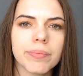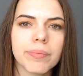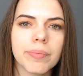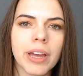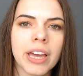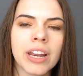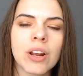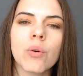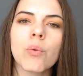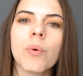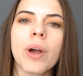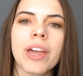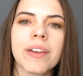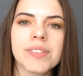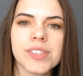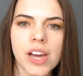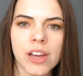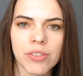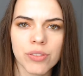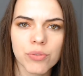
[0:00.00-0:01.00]
And it
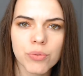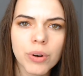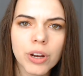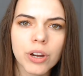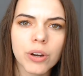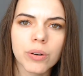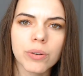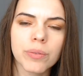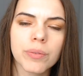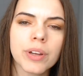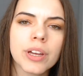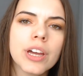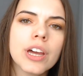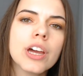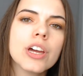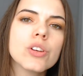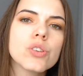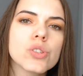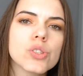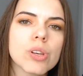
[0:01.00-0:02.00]
waves on through.
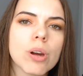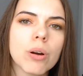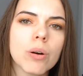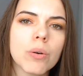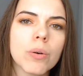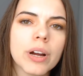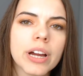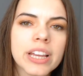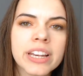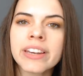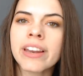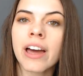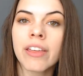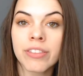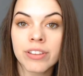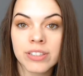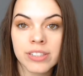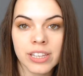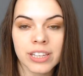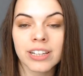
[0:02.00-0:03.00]
So
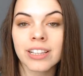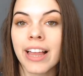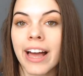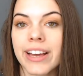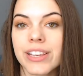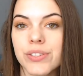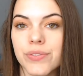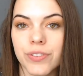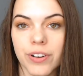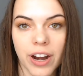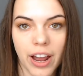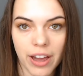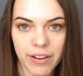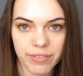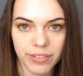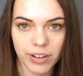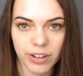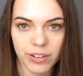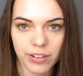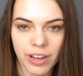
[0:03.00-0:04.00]
nothing's going to last
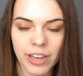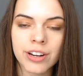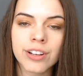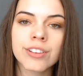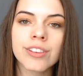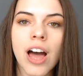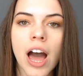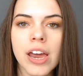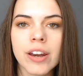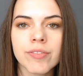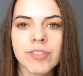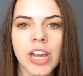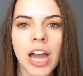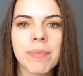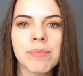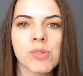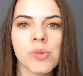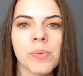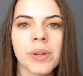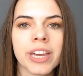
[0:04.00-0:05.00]
forever. And a lot of
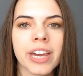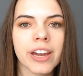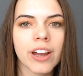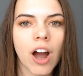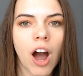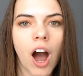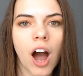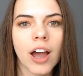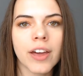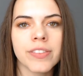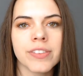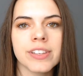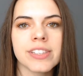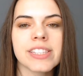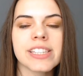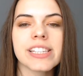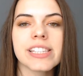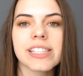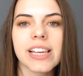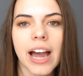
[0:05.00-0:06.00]
times when we get caught in these
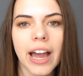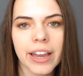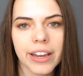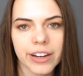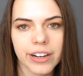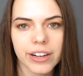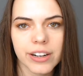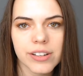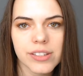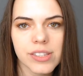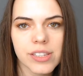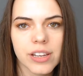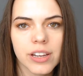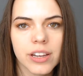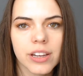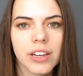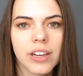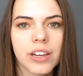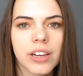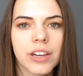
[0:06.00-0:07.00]
desires,
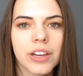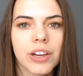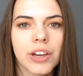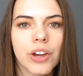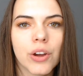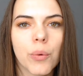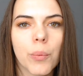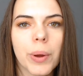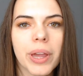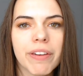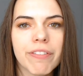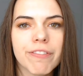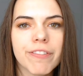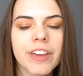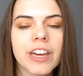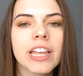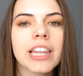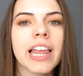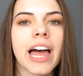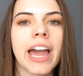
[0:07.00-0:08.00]
we
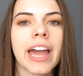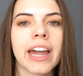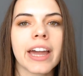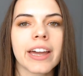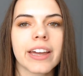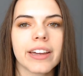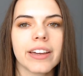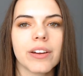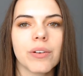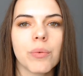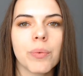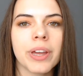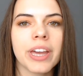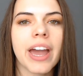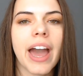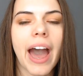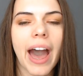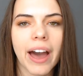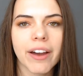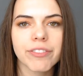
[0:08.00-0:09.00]
feel like we
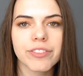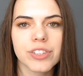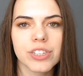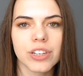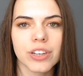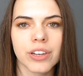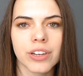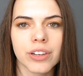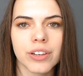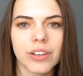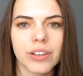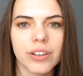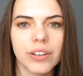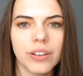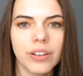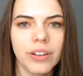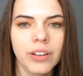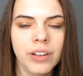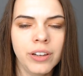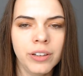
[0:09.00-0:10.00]
have to,
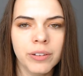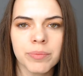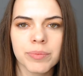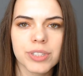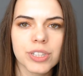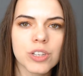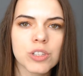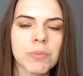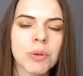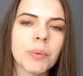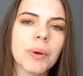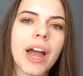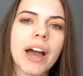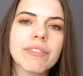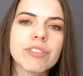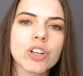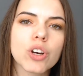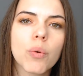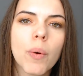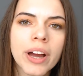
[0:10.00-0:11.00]
we have
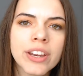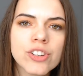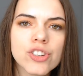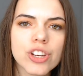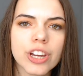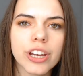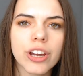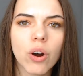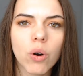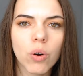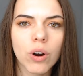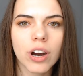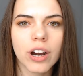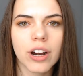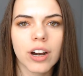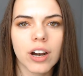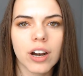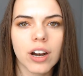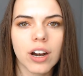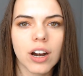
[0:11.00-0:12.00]
to quench it
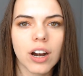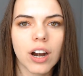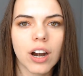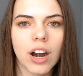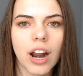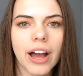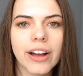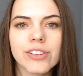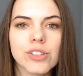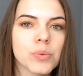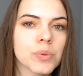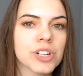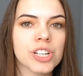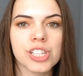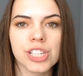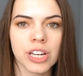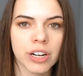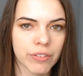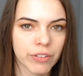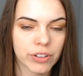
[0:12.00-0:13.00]
or else we're
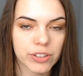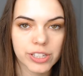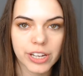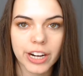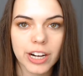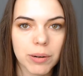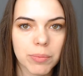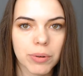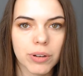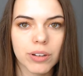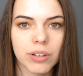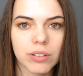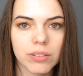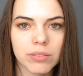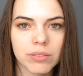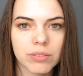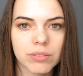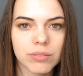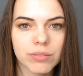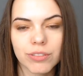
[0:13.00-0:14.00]
just going to feel terrible
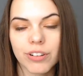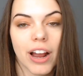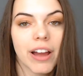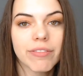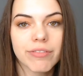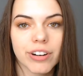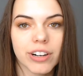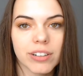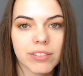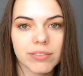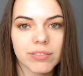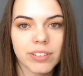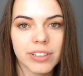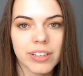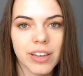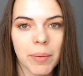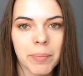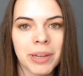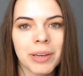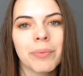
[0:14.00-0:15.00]
forever.
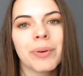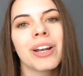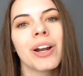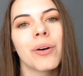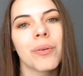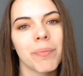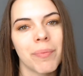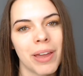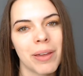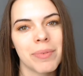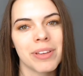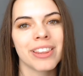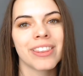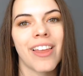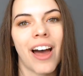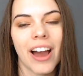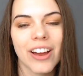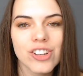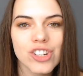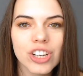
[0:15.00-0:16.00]
I mean, we don't maybe
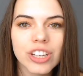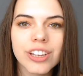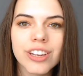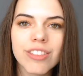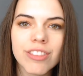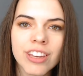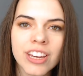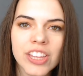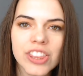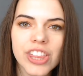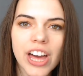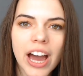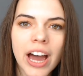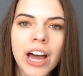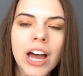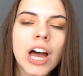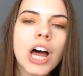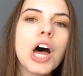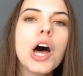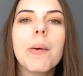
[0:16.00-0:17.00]
logically think that,
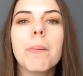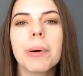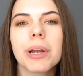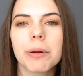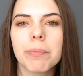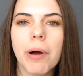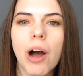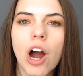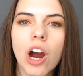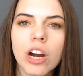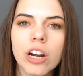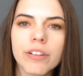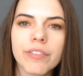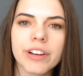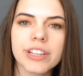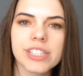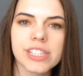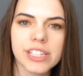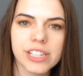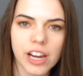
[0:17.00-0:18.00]
but a part of
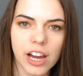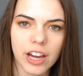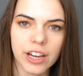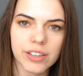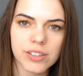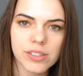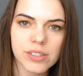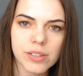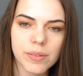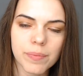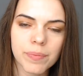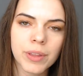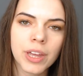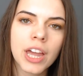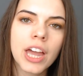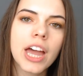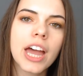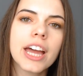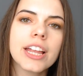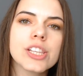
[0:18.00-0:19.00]
us does.
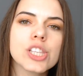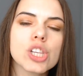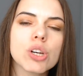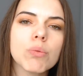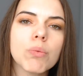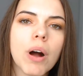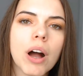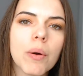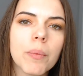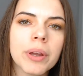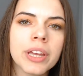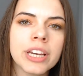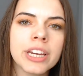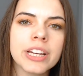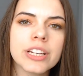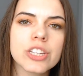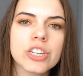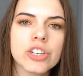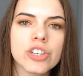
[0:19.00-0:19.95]
And so what we need to